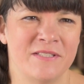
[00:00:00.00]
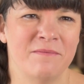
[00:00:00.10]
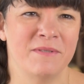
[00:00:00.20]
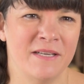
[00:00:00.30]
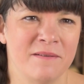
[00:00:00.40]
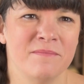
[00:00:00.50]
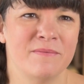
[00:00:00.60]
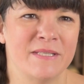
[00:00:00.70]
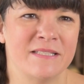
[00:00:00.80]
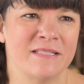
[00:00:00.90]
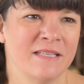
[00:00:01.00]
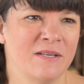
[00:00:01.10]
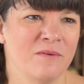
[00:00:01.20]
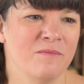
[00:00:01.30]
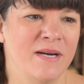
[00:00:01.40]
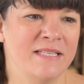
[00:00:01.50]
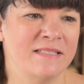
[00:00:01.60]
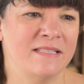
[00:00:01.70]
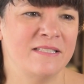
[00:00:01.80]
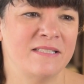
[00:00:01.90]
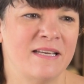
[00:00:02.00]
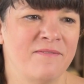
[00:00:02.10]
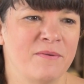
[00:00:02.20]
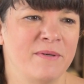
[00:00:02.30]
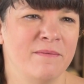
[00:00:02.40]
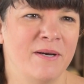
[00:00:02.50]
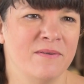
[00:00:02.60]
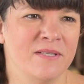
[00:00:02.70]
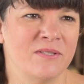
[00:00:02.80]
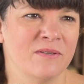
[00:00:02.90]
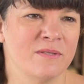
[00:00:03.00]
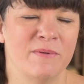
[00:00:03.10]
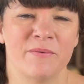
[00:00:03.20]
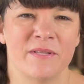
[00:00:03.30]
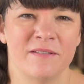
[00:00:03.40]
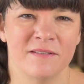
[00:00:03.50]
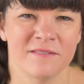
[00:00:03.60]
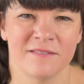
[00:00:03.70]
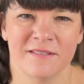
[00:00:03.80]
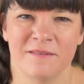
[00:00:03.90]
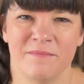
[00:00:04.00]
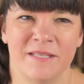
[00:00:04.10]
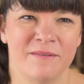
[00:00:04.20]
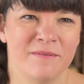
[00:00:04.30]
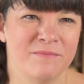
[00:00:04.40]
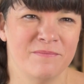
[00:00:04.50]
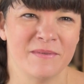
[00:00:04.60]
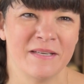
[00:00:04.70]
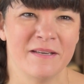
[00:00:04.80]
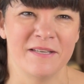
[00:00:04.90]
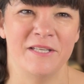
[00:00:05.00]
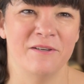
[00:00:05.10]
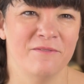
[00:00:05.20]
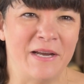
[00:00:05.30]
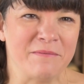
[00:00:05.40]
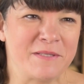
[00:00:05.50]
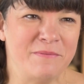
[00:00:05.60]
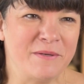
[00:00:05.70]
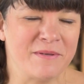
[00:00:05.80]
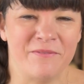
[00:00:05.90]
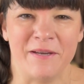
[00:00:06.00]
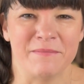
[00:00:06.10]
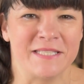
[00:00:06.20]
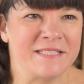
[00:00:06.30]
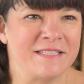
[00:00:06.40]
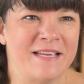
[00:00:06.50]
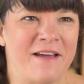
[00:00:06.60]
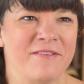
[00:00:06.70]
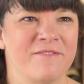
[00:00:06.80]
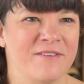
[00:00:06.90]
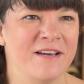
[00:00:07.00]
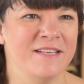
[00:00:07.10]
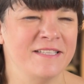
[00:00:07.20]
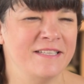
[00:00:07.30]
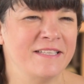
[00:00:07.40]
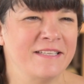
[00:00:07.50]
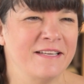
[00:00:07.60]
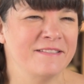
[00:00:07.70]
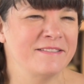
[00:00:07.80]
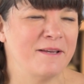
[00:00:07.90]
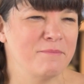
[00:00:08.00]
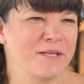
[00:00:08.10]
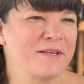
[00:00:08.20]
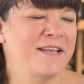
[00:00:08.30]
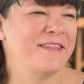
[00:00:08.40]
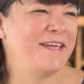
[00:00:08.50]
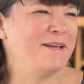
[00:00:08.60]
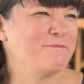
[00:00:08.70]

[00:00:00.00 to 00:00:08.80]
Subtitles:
sometimes, because wine doesn't just have to be about adults being with adults. It can be with, families being with families and having fun. And I guess looking at the camera.